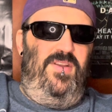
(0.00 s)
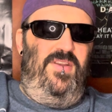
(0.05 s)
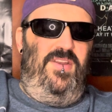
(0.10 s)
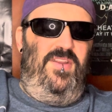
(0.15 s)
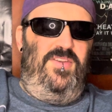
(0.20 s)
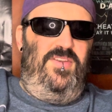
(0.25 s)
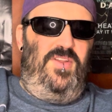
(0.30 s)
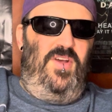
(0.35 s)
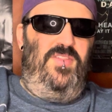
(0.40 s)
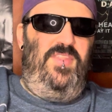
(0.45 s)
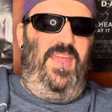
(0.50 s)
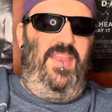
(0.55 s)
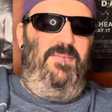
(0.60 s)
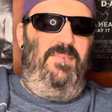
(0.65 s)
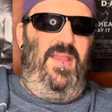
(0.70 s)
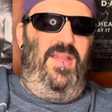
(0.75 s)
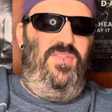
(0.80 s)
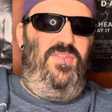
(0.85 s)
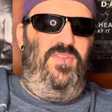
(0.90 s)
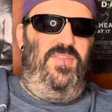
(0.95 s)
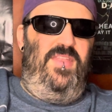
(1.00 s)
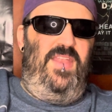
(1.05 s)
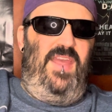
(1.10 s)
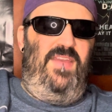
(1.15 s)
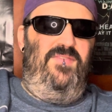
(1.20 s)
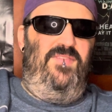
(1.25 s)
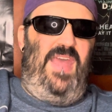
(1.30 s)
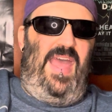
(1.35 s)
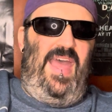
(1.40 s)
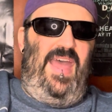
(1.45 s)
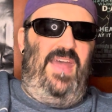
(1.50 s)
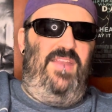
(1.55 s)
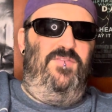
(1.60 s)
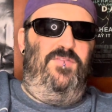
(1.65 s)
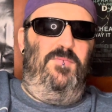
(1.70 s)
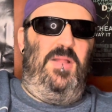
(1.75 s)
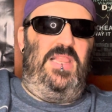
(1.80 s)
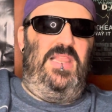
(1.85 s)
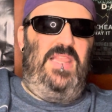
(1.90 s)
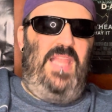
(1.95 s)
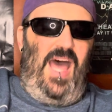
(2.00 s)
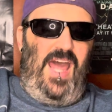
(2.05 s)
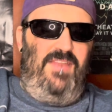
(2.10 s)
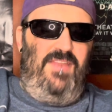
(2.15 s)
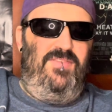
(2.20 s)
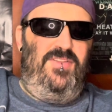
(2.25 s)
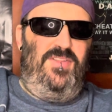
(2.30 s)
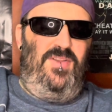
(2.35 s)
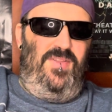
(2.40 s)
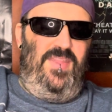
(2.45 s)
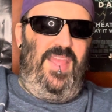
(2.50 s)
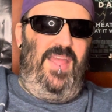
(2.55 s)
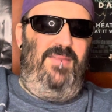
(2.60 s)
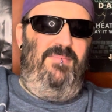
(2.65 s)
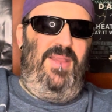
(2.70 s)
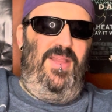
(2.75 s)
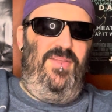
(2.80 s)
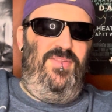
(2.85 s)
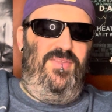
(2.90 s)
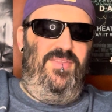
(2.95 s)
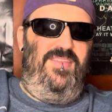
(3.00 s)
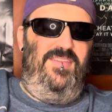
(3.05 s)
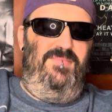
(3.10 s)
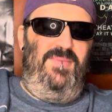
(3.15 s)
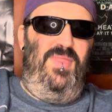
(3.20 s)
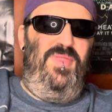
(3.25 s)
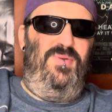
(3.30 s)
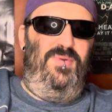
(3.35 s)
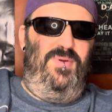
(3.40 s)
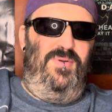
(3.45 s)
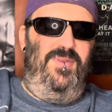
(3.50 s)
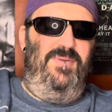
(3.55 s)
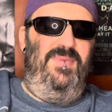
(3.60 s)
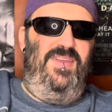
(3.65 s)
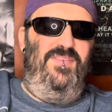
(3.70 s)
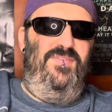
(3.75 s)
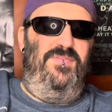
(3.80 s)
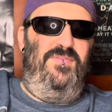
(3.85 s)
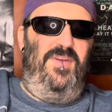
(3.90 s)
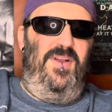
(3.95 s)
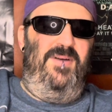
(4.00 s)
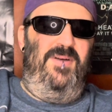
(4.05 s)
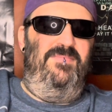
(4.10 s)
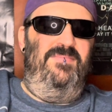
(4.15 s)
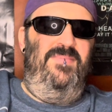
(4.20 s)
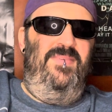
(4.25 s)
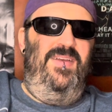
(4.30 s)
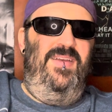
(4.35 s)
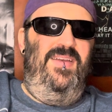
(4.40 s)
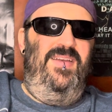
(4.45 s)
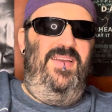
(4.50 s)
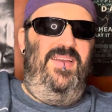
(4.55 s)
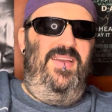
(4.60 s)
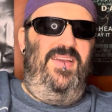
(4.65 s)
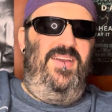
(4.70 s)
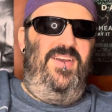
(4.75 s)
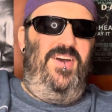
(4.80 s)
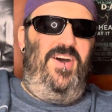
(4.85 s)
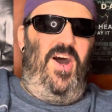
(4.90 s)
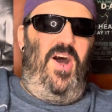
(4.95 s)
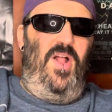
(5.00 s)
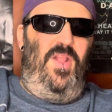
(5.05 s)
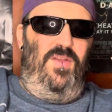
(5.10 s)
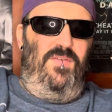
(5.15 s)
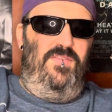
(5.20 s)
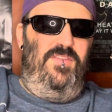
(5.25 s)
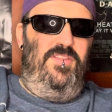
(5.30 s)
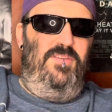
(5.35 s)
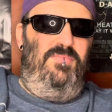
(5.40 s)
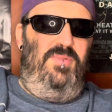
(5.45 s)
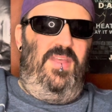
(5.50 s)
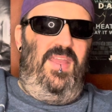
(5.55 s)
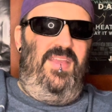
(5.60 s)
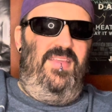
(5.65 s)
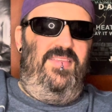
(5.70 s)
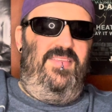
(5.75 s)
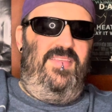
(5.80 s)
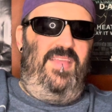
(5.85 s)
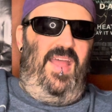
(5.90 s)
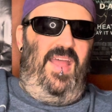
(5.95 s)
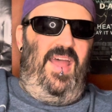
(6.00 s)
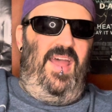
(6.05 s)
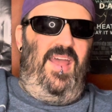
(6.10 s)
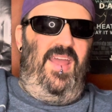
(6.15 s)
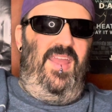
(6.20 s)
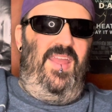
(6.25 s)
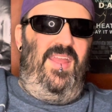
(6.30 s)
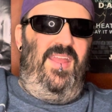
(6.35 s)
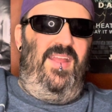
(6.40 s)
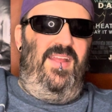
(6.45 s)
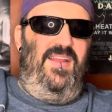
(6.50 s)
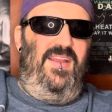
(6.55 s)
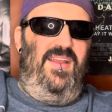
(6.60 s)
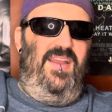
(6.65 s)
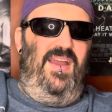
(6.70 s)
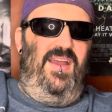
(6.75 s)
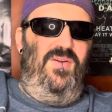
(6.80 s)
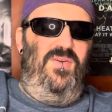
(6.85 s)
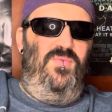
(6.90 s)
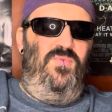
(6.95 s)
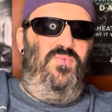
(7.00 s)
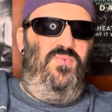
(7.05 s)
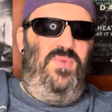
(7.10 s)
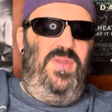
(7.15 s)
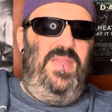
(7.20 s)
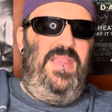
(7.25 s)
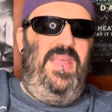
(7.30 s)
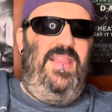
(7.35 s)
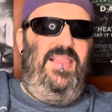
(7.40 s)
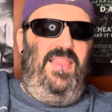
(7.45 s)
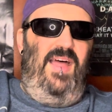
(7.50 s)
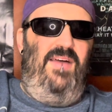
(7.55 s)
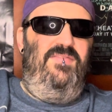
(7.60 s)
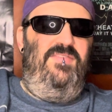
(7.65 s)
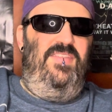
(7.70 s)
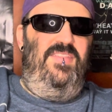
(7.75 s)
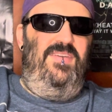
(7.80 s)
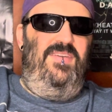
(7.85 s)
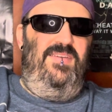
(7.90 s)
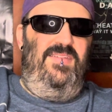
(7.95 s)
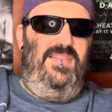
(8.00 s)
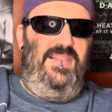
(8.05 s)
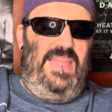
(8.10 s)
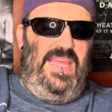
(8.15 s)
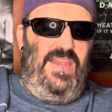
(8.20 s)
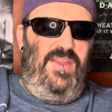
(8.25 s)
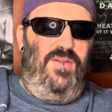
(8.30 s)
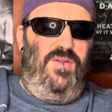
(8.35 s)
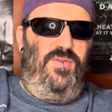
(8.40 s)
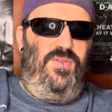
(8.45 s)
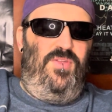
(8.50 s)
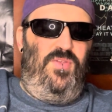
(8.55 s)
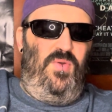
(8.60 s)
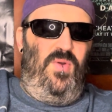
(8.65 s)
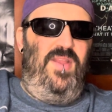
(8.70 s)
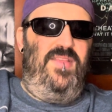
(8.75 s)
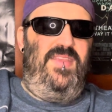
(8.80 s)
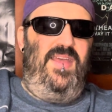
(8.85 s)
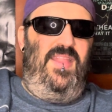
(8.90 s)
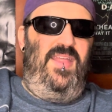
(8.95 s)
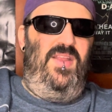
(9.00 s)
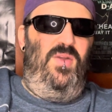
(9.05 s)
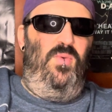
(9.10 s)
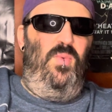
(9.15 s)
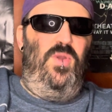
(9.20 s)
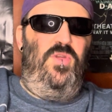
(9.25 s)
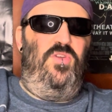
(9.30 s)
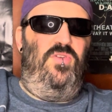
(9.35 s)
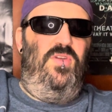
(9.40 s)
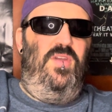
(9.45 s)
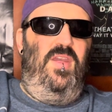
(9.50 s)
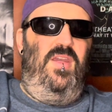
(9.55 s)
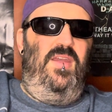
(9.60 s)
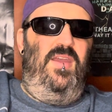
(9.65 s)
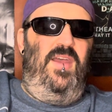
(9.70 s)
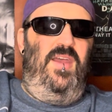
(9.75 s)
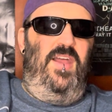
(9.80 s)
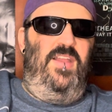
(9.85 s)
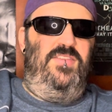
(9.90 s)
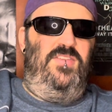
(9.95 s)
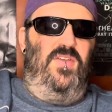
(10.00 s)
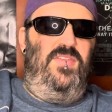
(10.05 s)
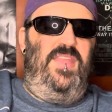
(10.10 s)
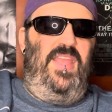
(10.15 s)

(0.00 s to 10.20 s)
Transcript: an adult animation than I've had from a lot of adult animations that have been thrown at me from all over the place. I really loved the linear storytelling, which adult